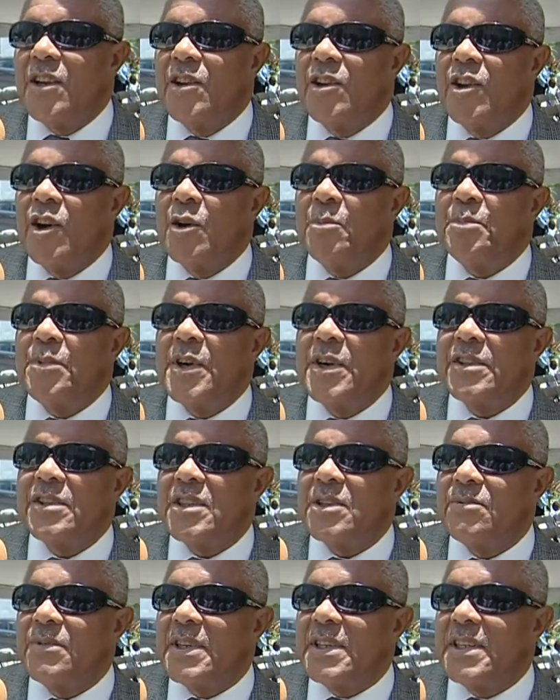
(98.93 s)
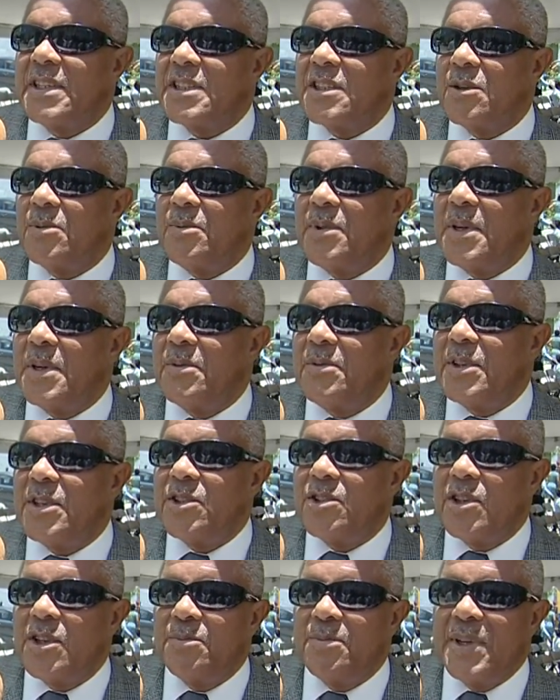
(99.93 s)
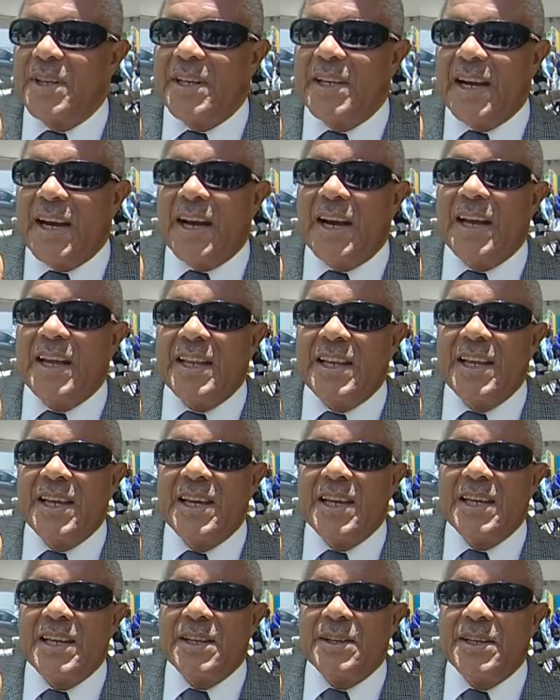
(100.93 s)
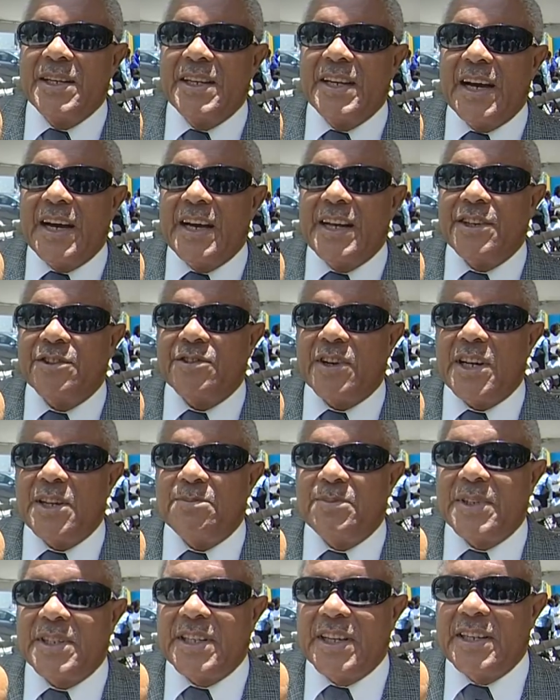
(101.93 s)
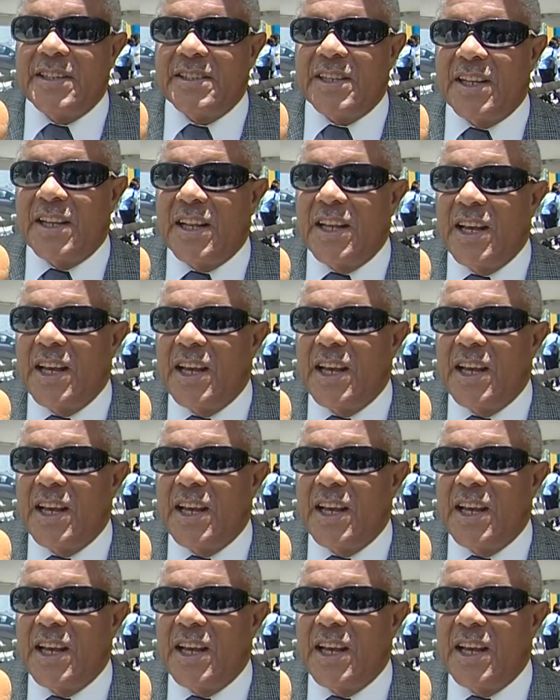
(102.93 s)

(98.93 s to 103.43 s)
No person with disability should be denied, denied transportation.